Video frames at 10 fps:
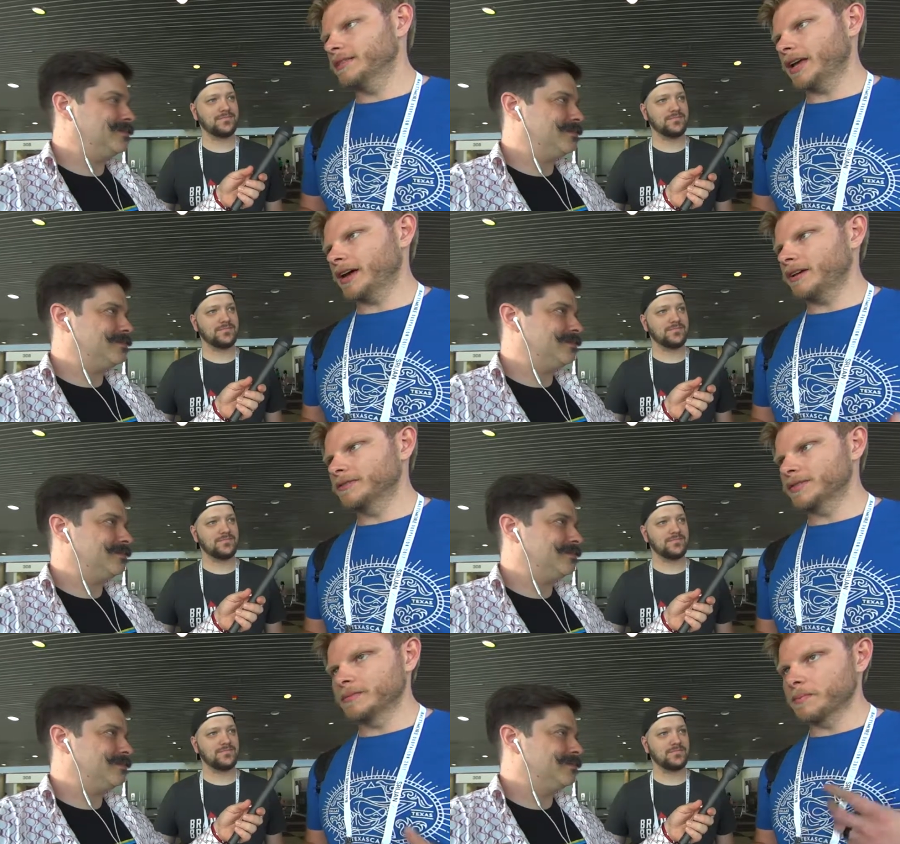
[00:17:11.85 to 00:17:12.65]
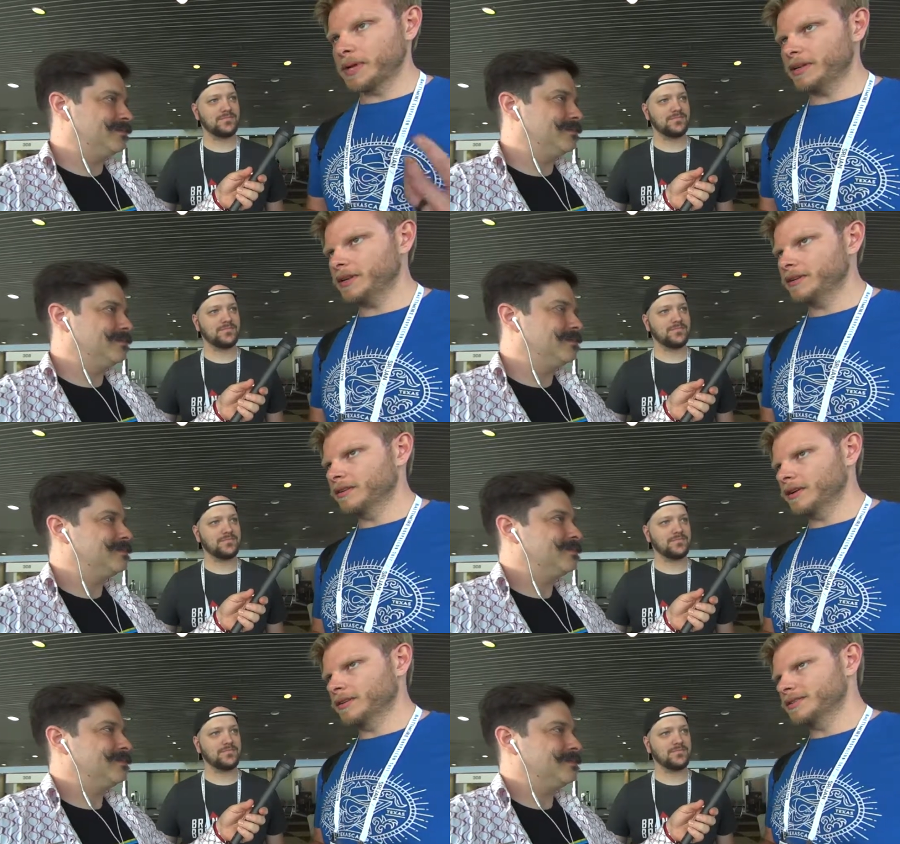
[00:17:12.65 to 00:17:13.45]
Speaker 1: And they have some
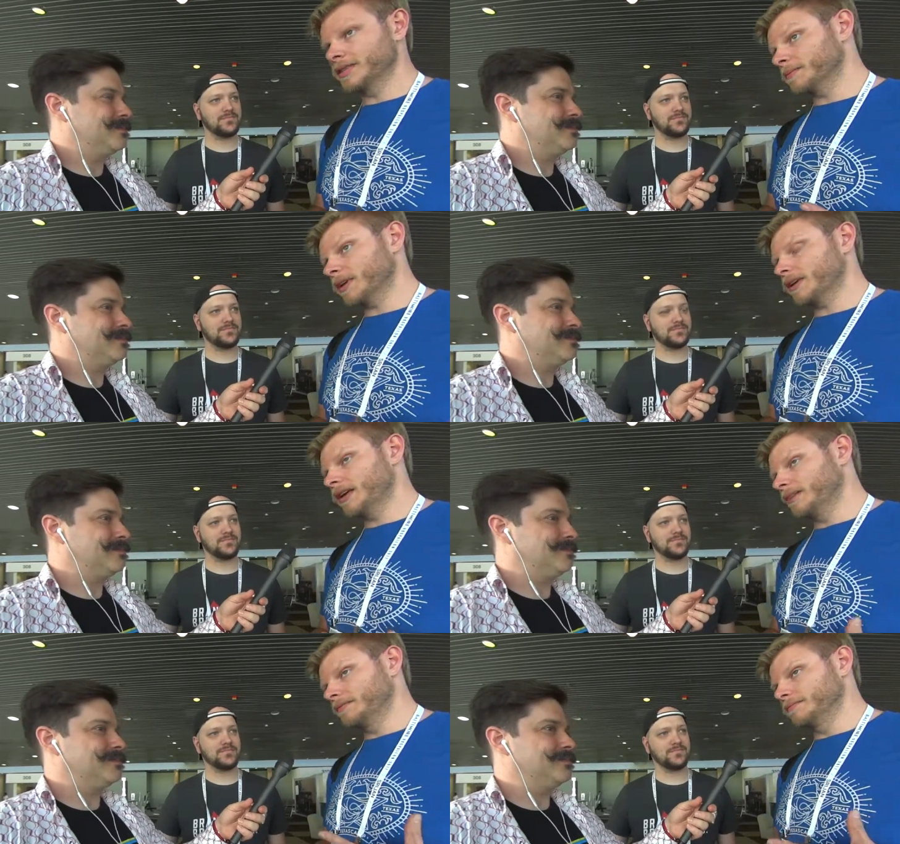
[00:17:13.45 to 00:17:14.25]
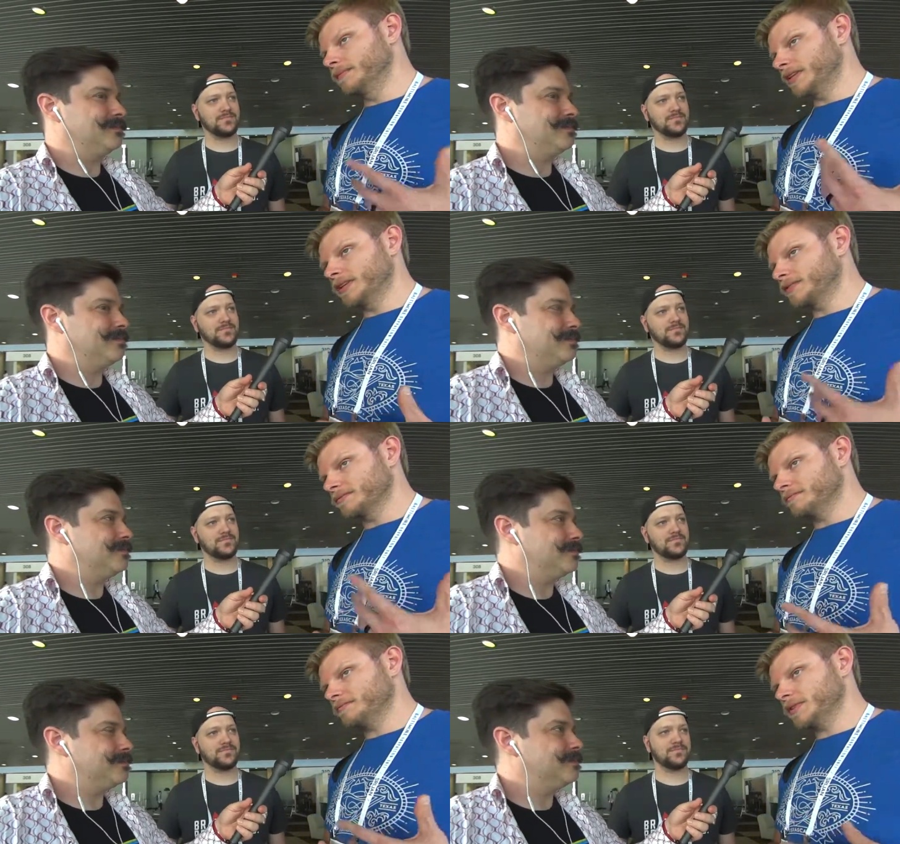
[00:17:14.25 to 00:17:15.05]
opinion on something and that
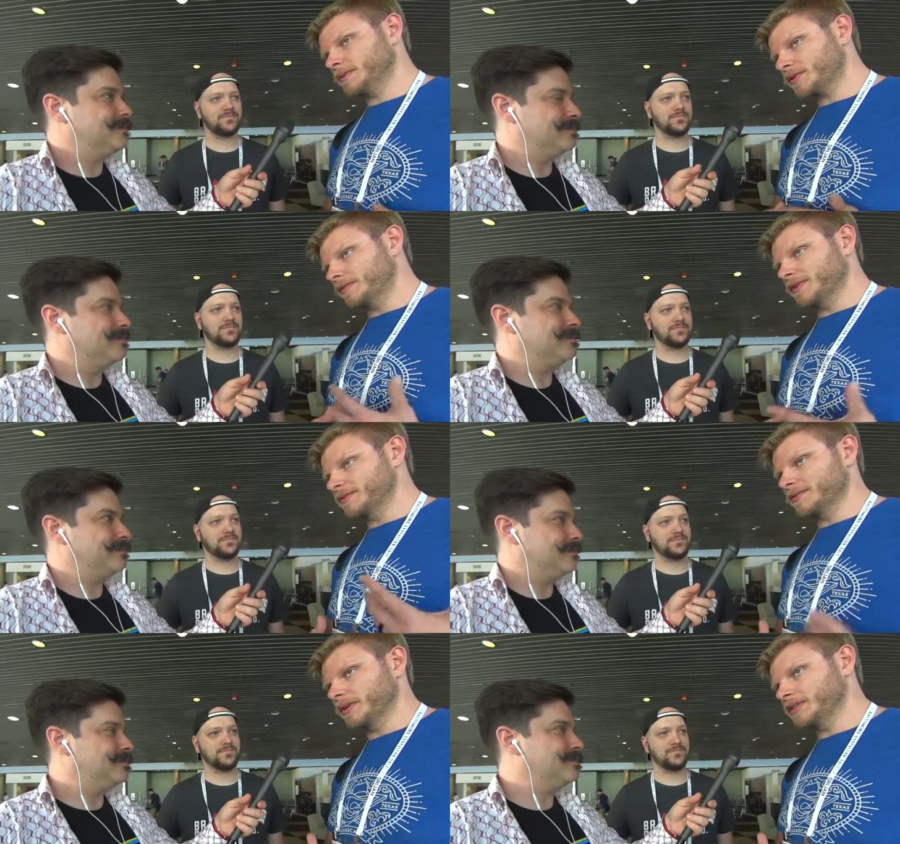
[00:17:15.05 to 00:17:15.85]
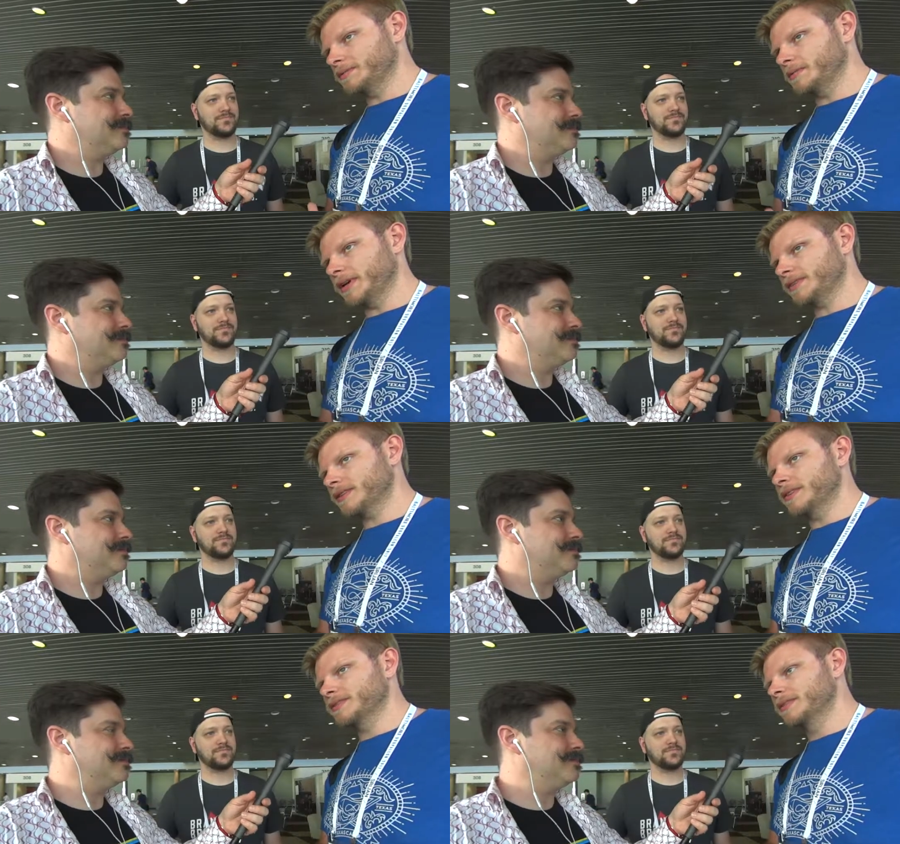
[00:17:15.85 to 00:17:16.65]
doesn't, especially if it doesn't really seem to make
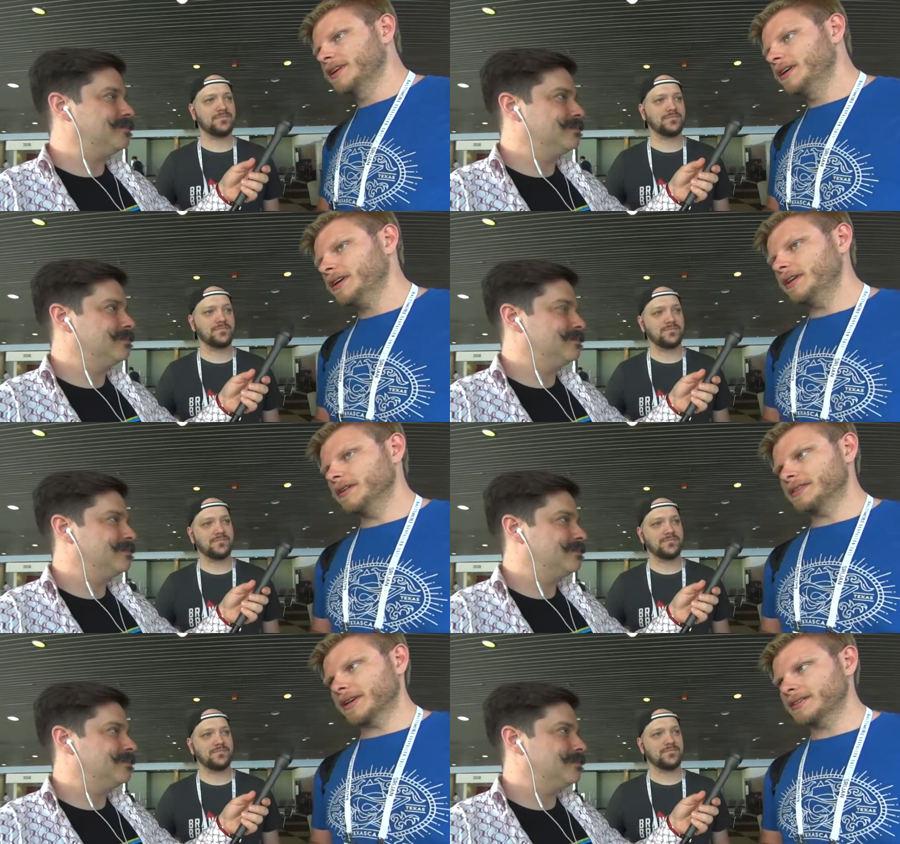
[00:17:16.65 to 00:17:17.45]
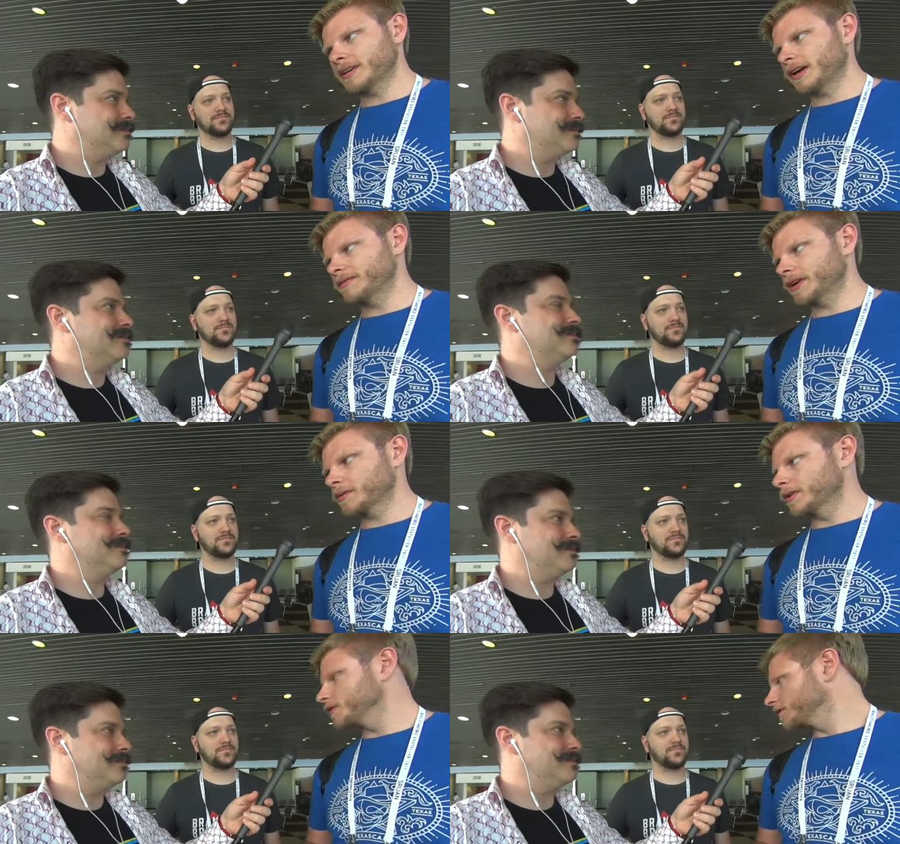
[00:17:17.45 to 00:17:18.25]
sense, you know, it's nice to have
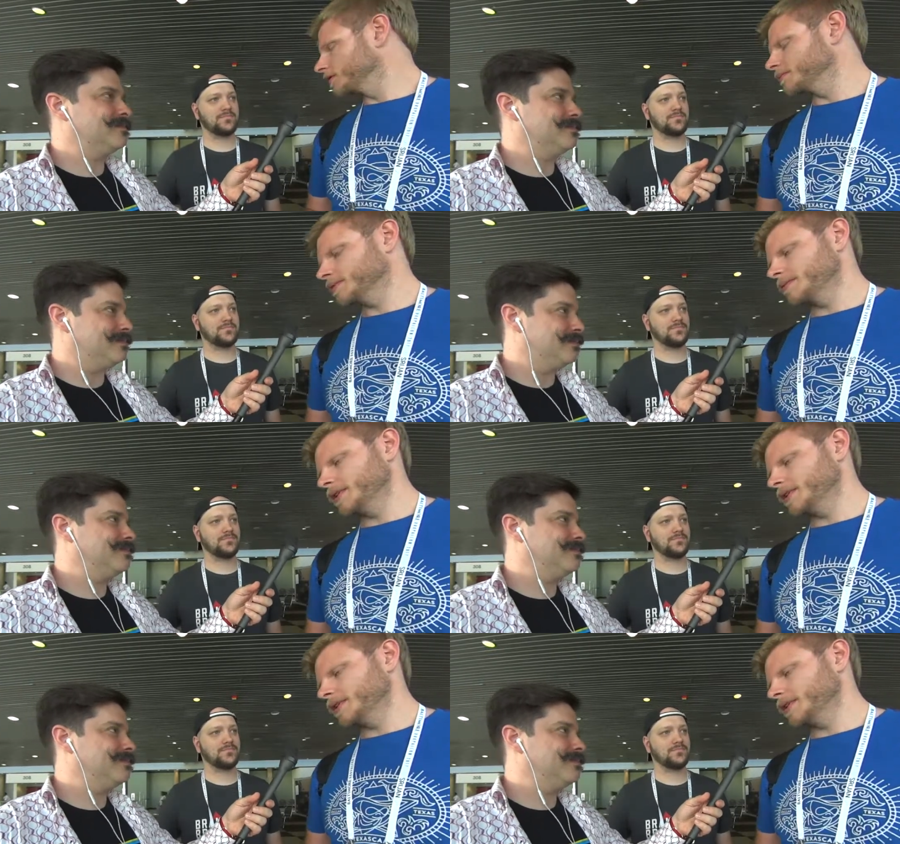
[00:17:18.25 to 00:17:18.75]
that credential to, to